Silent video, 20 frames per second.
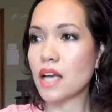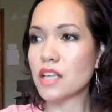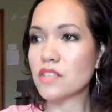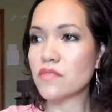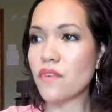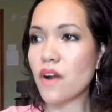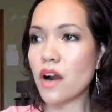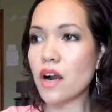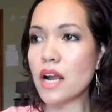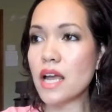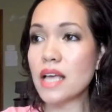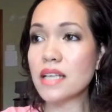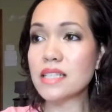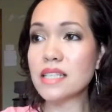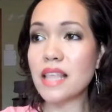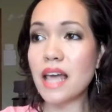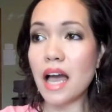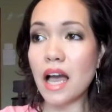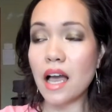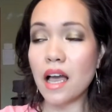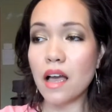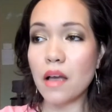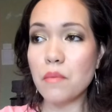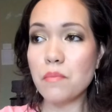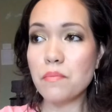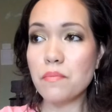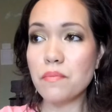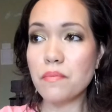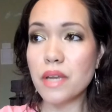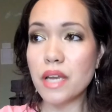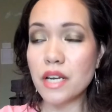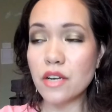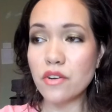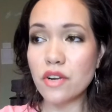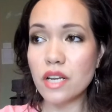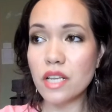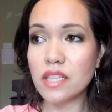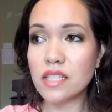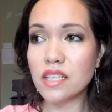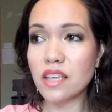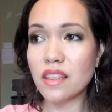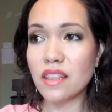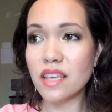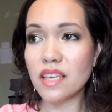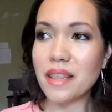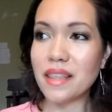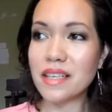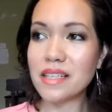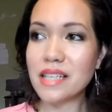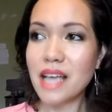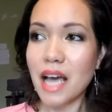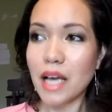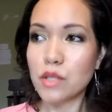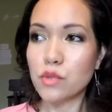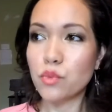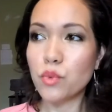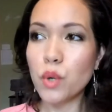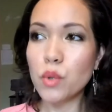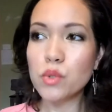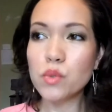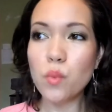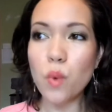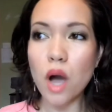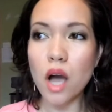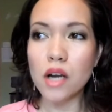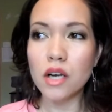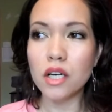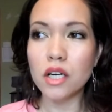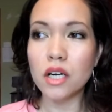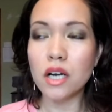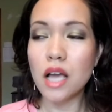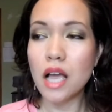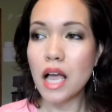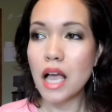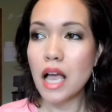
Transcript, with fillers: As far as the ingredients on this, this has rose water,